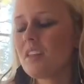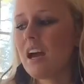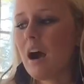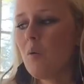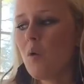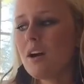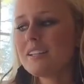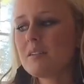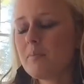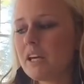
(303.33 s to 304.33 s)
want
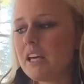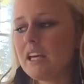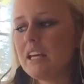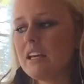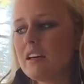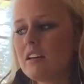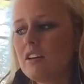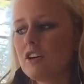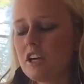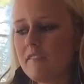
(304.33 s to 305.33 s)
to be
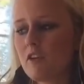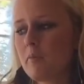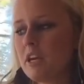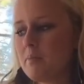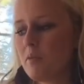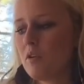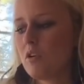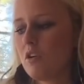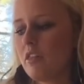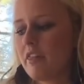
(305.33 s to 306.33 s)
looking for
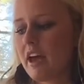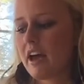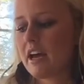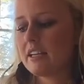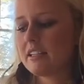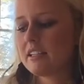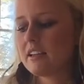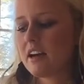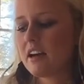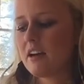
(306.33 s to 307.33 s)
people that
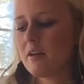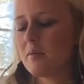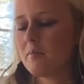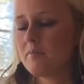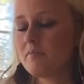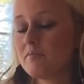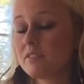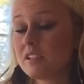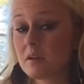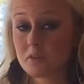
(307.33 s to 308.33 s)

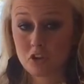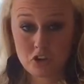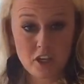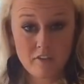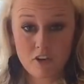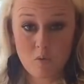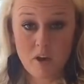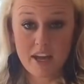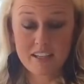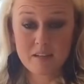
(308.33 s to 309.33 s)
sometimes are looking for a
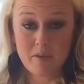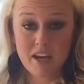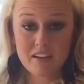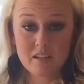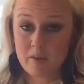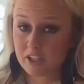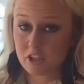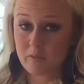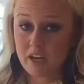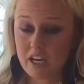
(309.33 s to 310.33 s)
way to make some
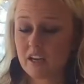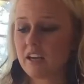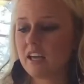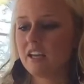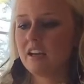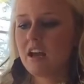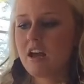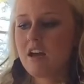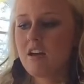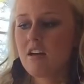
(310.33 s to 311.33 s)
extra money. And
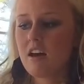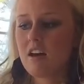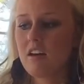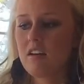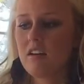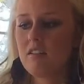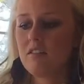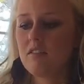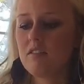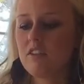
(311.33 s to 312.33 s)

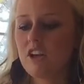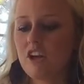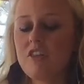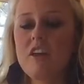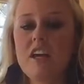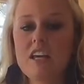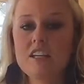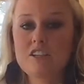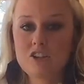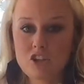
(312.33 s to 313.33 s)
the good thing
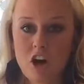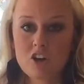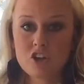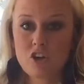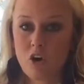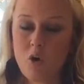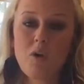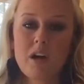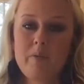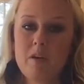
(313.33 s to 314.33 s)
is there's not just a whole
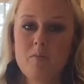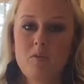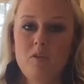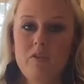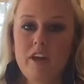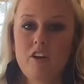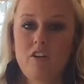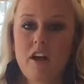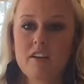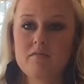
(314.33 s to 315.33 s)
lot of people that are
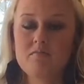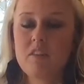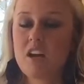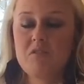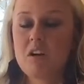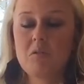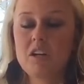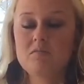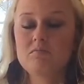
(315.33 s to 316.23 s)
like, I do not want